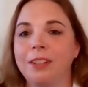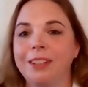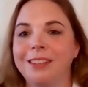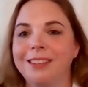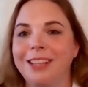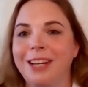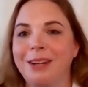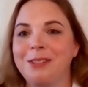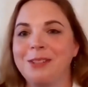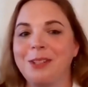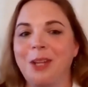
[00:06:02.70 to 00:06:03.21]
that
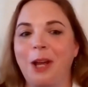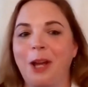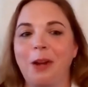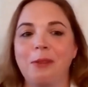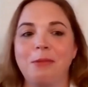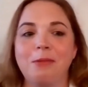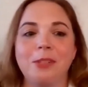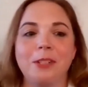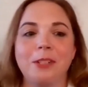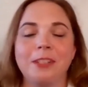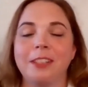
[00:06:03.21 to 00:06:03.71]
that was kind
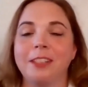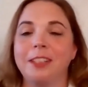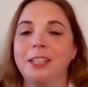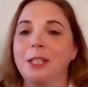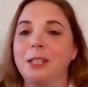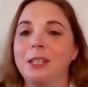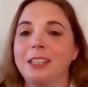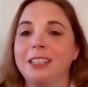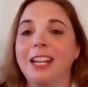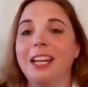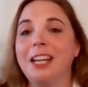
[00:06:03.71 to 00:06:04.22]
of just a
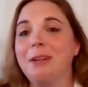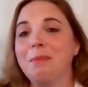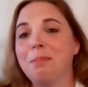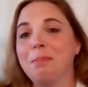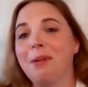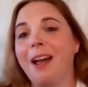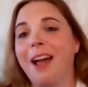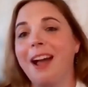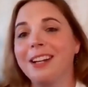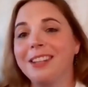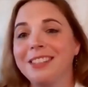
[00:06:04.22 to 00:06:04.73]
little light
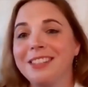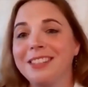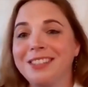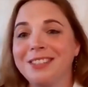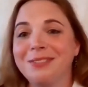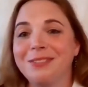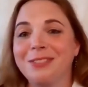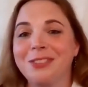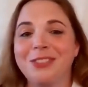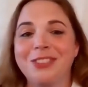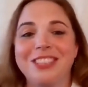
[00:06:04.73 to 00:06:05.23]

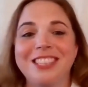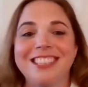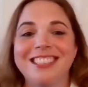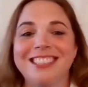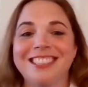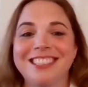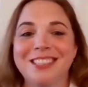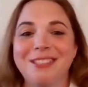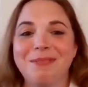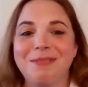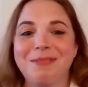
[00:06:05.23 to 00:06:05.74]
practice for
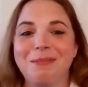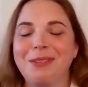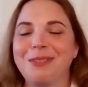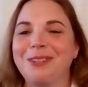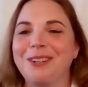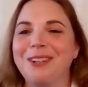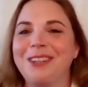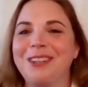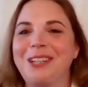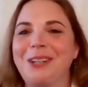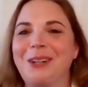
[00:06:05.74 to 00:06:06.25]
Jesus
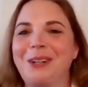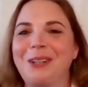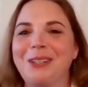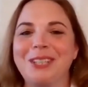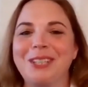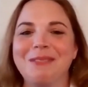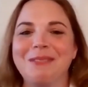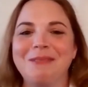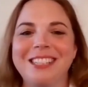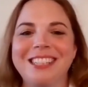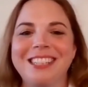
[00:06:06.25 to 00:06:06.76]
before the
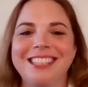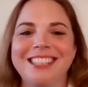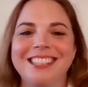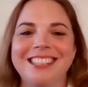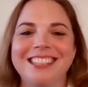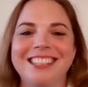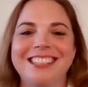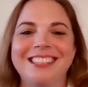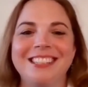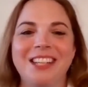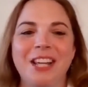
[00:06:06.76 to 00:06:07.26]
ultimate
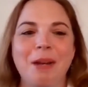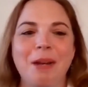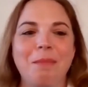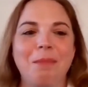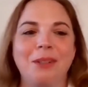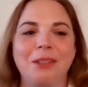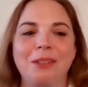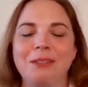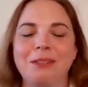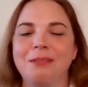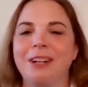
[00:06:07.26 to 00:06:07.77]

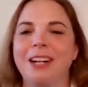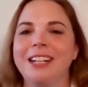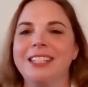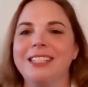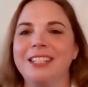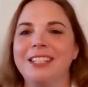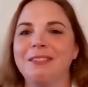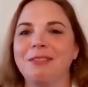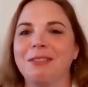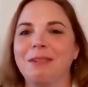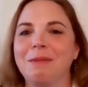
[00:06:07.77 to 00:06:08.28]
example of
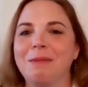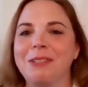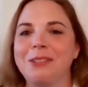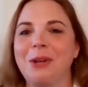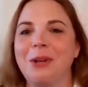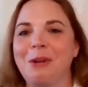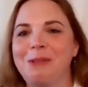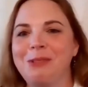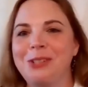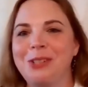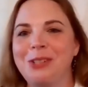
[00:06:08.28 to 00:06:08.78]
rising from his
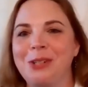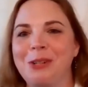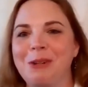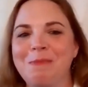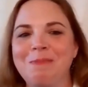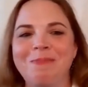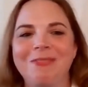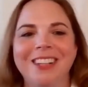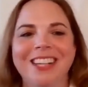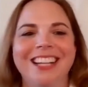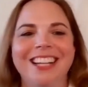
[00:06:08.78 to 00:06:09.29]
own
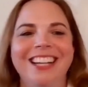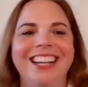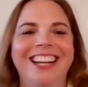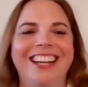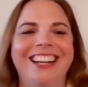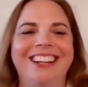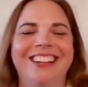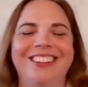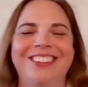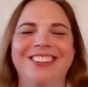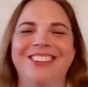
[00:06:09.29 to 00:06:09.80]
tomb.
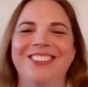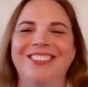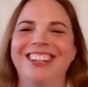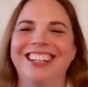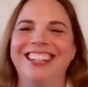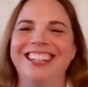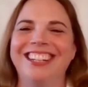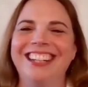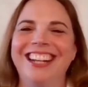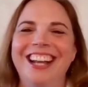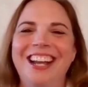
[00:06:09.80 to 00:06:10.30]

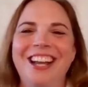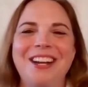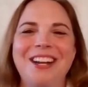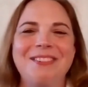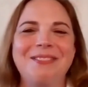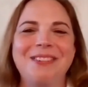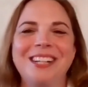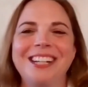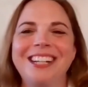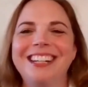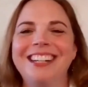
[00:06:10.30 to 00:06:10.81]

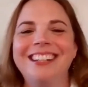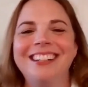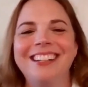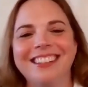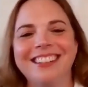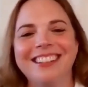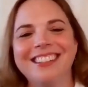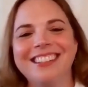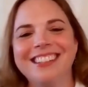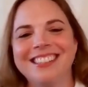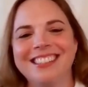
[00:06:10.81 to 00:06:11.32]
but in
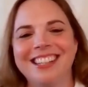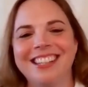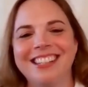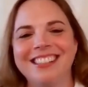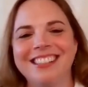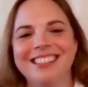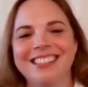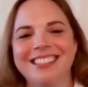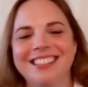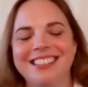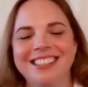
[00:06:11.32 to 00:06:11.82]
another
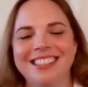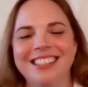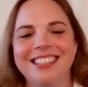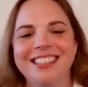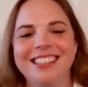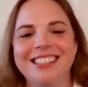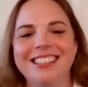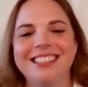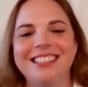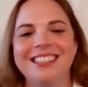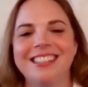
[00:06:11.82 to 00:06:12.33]
sense, it
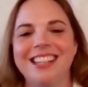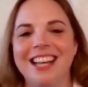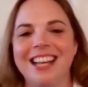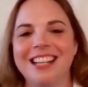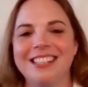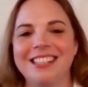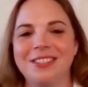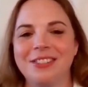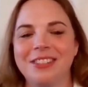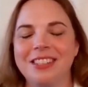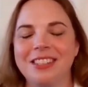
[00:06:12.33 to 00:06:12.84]
is
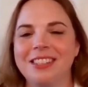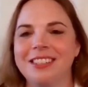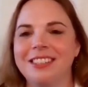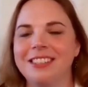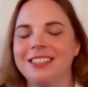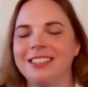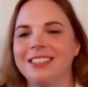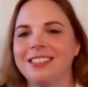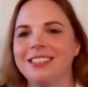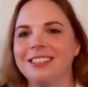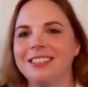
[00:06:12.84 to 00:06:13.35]

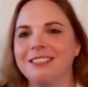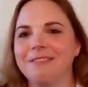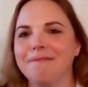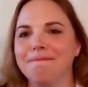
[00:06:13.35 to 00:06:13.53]
Lazarus's